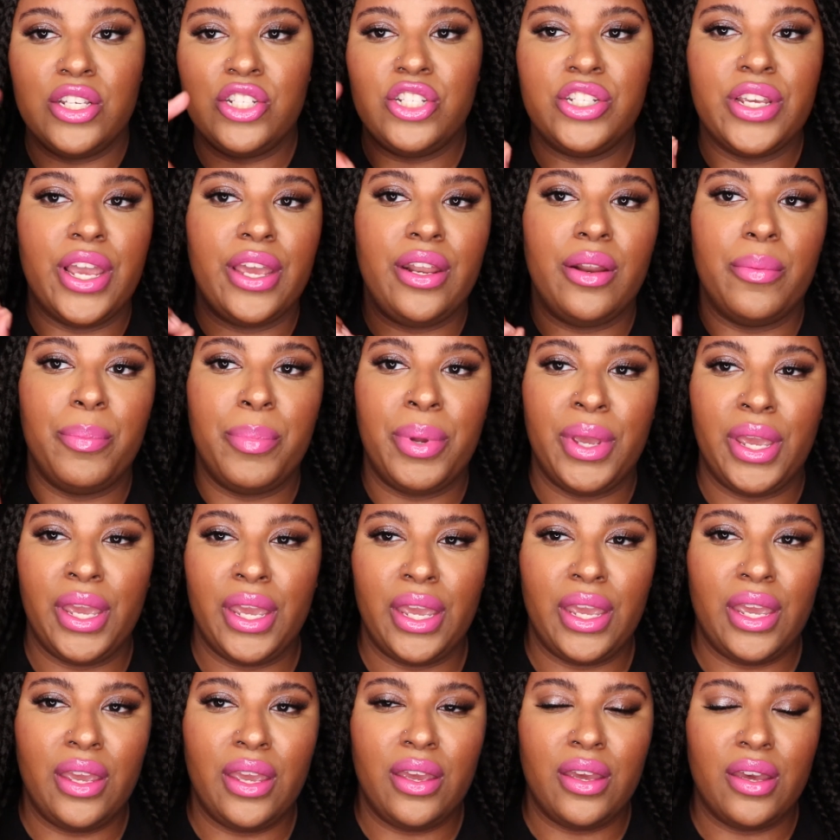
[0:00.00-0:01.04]
shade of
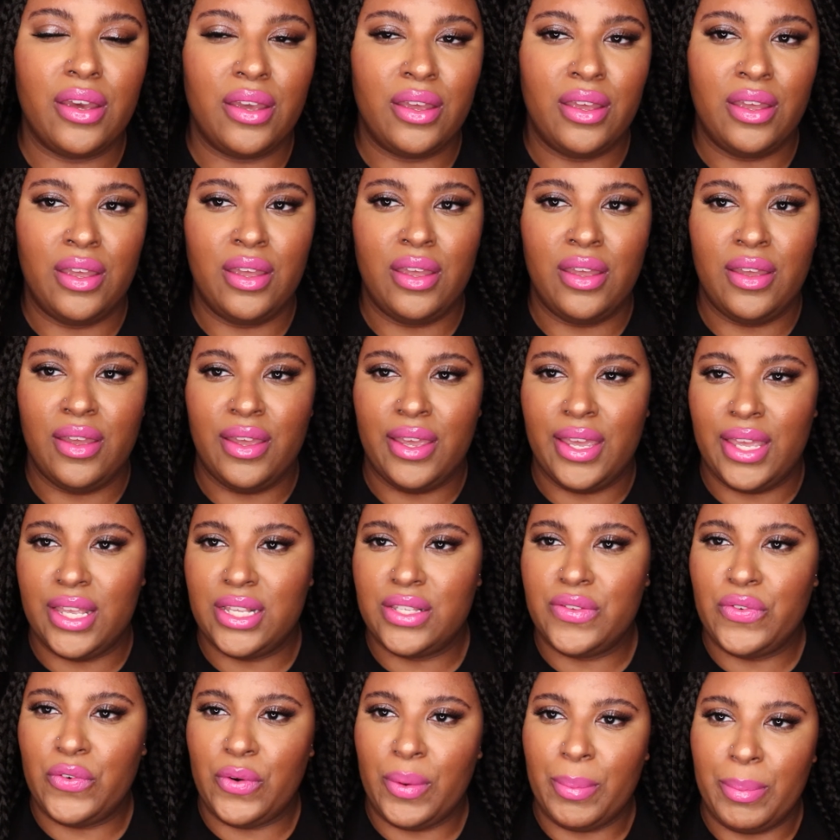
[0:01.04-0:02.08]
pink is for